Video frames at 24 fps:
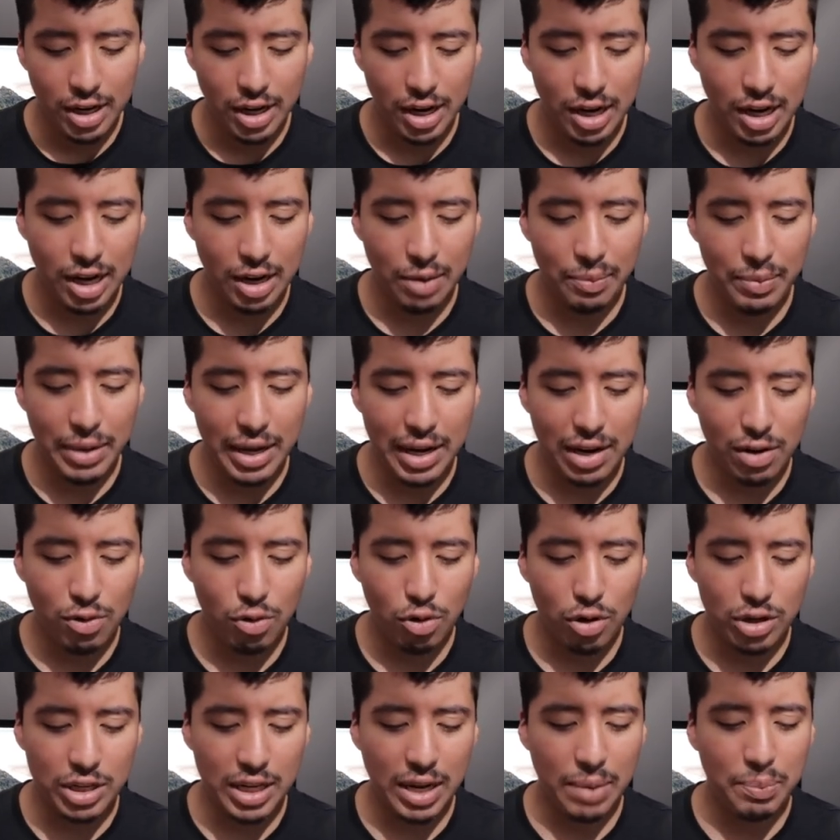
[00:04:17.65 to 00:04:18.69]
um, and of
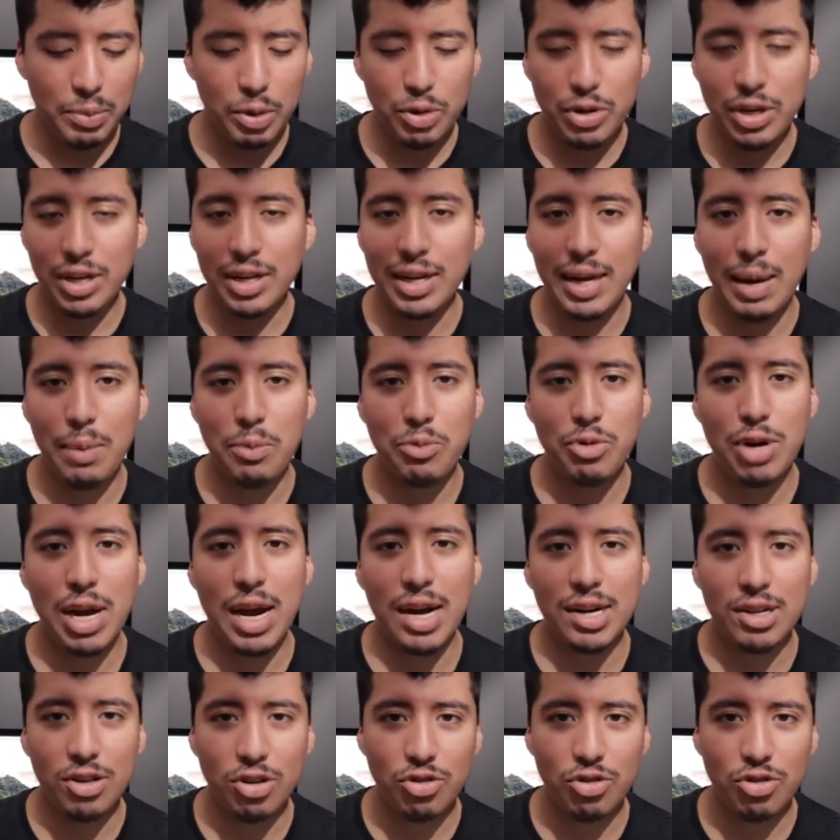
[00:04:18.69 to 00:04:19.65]
course, I'm using GameTrack